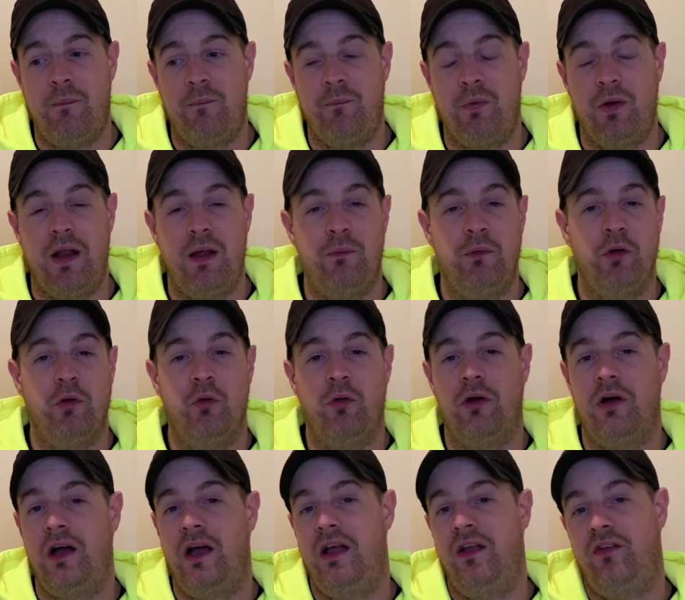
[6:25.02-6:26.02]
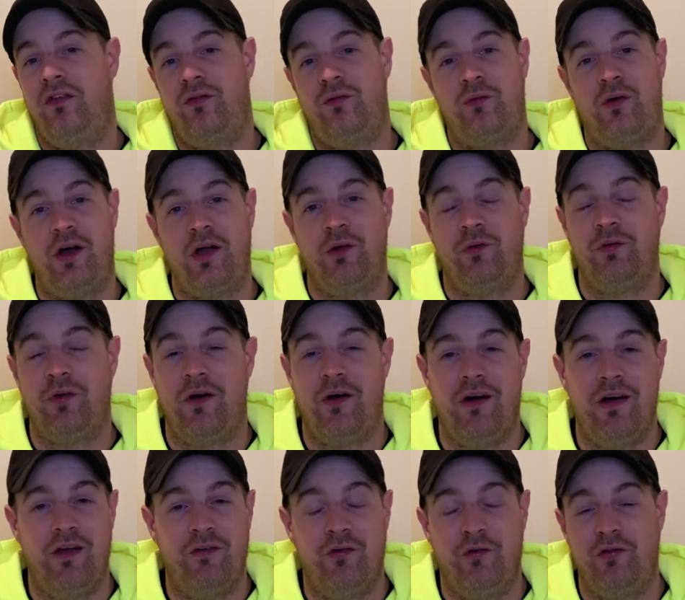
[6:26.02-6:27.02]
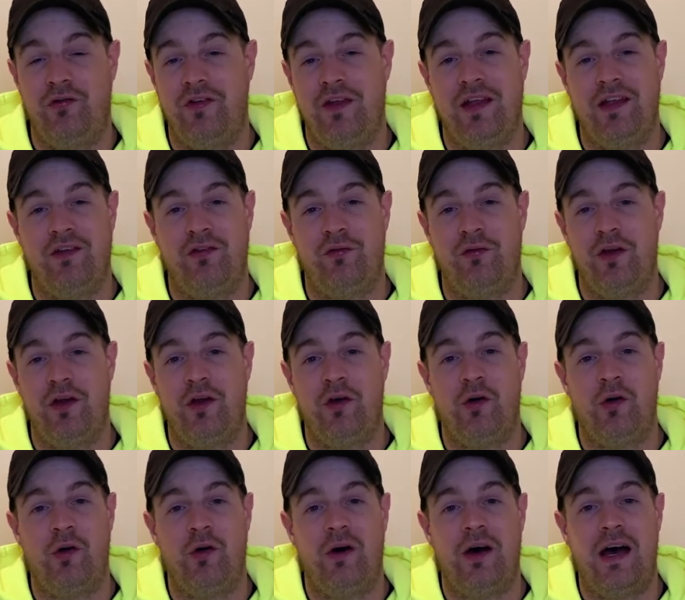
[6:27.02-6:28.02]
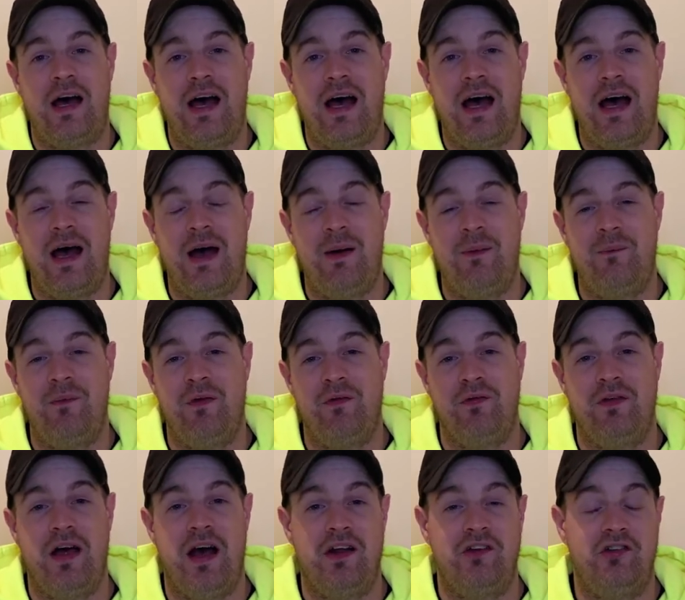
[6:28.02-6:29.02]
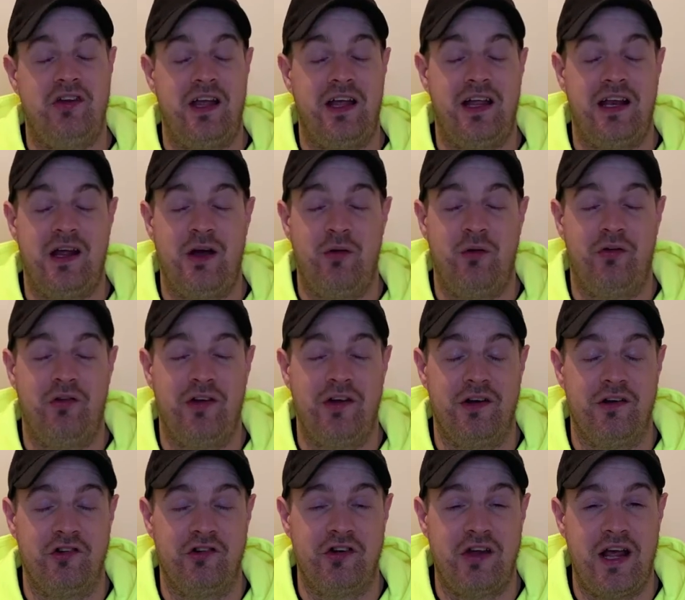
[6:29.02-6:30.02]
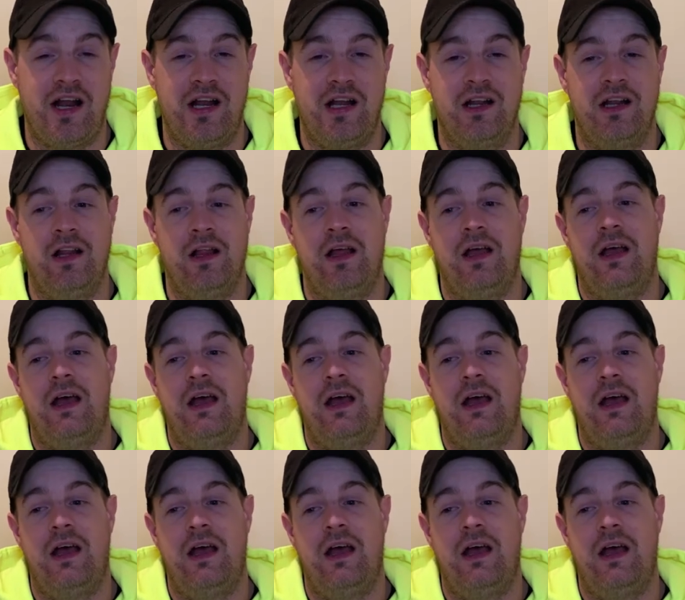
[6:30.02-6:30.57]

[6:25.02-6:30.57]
But let me know, guys, what you thought, if you've seen this video. If not, check it out on their channel.